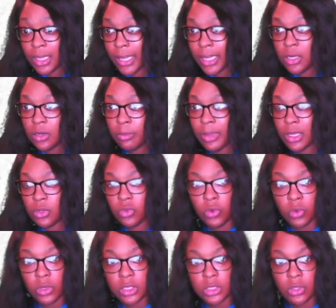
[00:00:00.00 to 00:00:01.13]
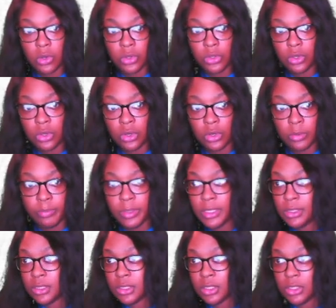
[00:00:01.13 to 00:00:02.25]
Like it'll make a noise on your
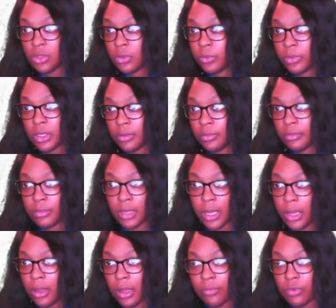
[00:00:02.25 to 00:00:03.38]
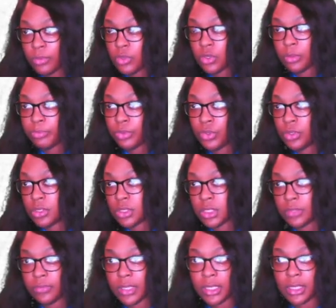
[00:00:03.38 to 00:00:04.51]
PC or whatever uh, from your computer and
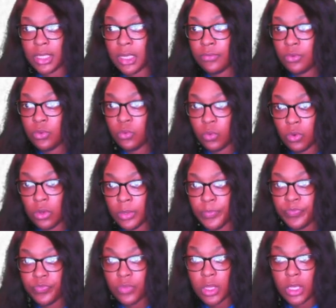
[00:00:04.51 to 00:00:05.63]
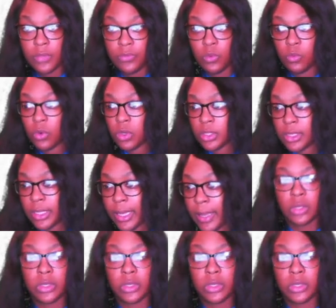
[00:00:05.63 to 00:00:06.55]
stuff like that if you want if you want that.